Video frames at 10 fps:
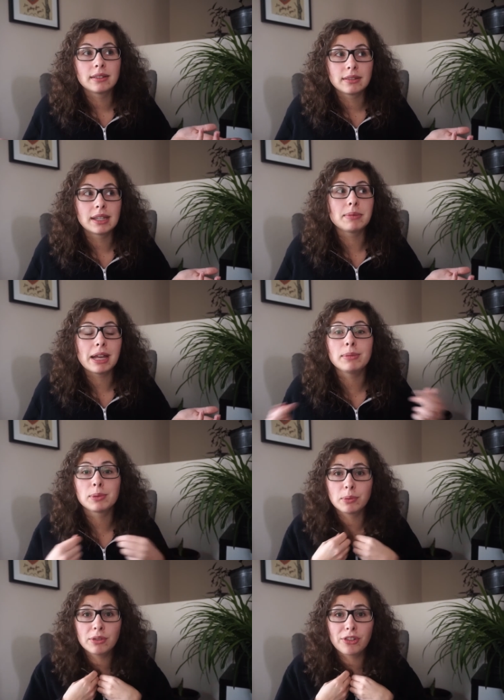sometimes
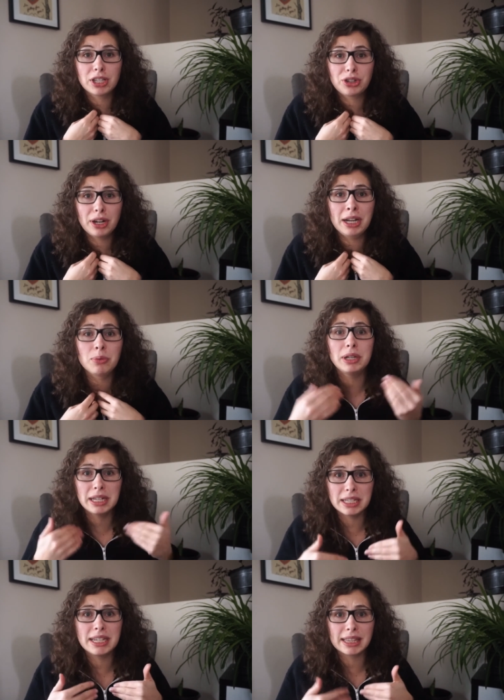when we're frustrated, we
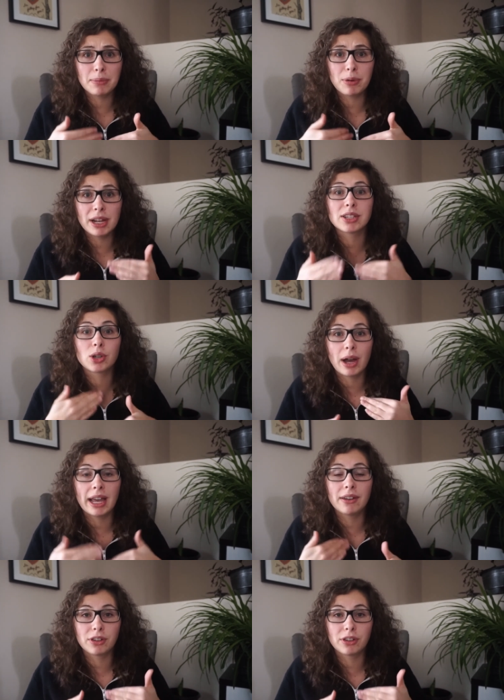need to take that break to quiet